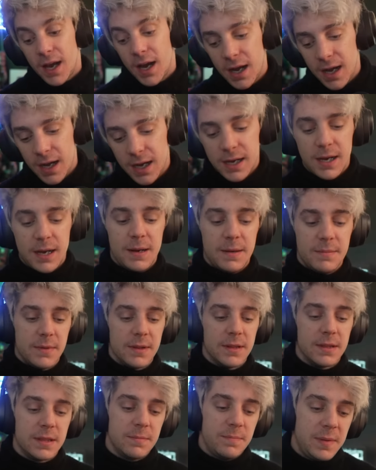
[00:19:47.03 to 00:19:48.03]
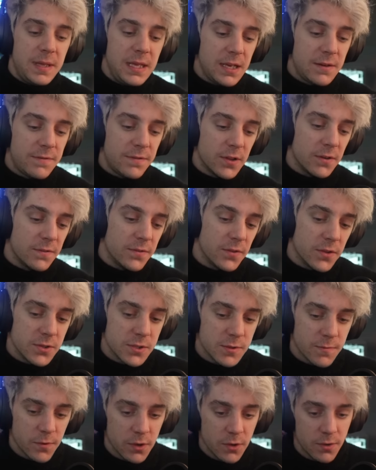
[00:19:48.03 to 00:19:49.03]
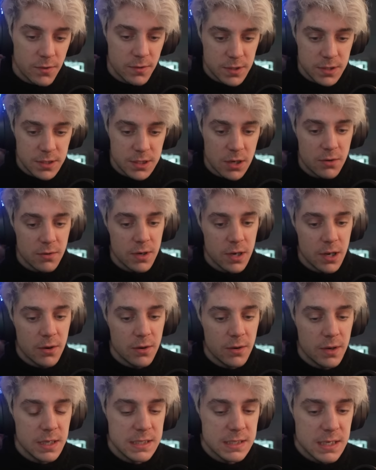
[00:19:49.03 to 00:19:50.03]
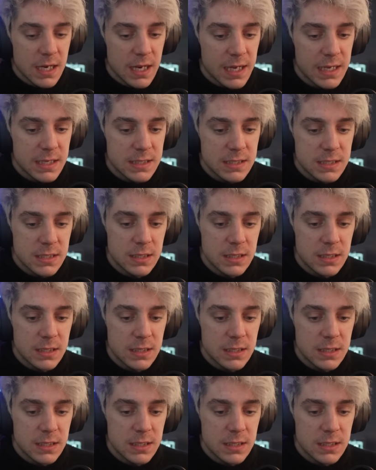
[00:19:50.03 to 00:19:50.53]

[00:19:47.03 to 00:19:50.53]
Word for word: the peak flow, for those of you who don't know, is, I guess,